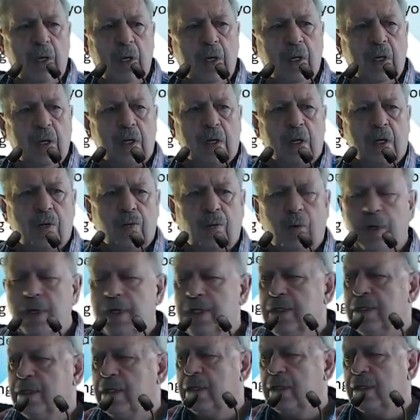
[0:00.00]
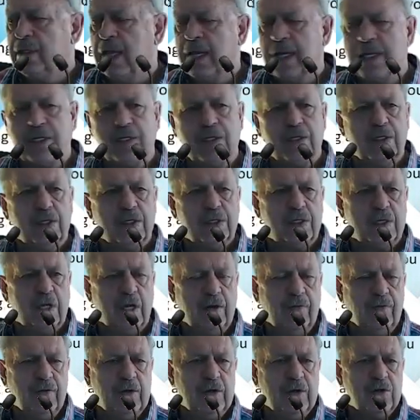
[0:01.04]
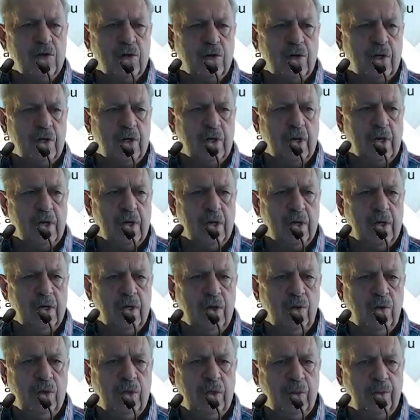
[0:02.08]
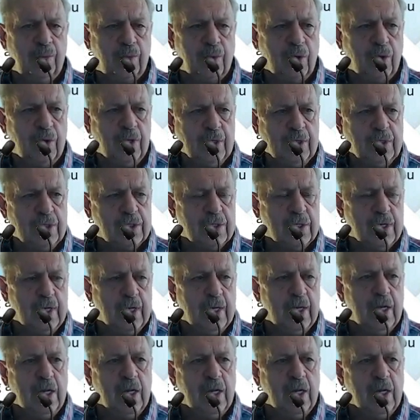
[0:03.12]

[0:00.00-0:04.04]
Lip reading: Right, what is the tax savings on an annuity product?